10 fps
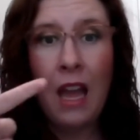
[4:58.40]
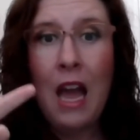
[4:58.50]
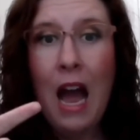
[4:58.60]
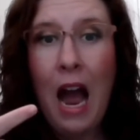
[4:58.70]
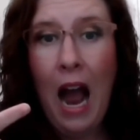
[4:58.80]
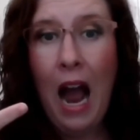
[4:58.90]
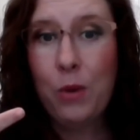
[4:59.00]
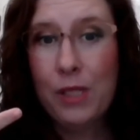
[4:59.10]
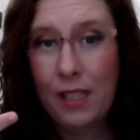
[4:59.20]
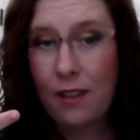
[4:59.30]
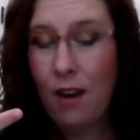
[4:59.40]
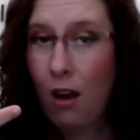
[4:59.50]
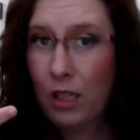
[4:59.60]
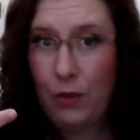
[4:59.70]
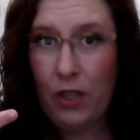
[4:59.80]
Okay. I was in
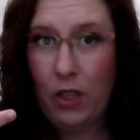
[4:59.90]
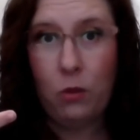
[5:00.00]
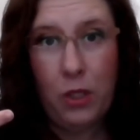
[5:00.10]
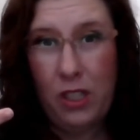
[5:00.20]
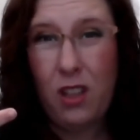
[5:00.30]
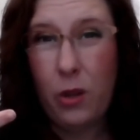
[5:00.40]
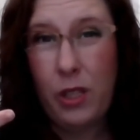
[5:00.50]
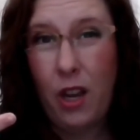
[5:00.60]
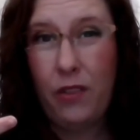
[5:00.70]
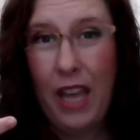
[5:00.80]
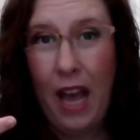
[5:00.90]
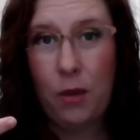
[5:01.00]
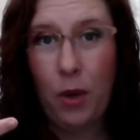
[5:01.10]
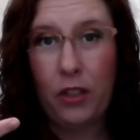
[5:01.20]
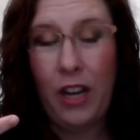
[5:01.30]
Knoxville, which is close enough to
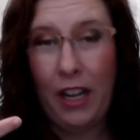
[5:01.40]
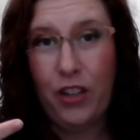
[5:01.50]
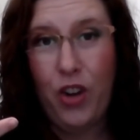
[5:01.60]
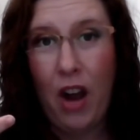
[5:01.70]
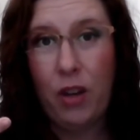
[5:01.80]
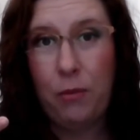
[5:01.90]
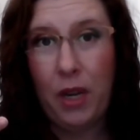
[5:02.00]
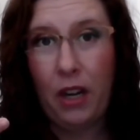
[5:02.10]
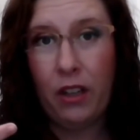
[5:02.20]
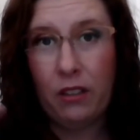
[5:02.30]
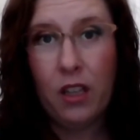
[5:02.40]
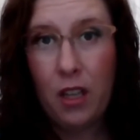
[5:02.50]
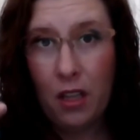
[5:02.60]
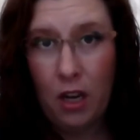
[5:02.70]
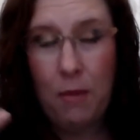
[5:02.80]
Gatlinburg that I could drive up there and,
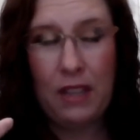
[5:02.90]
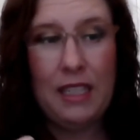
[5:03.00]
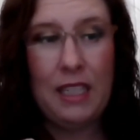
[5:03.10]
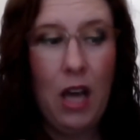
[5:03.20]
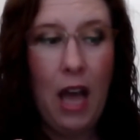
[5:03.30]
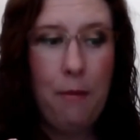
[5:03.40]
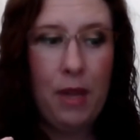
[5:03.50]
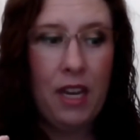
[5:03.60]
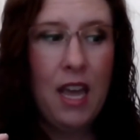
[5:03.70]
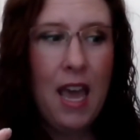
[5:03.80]
you know, make the deal happen.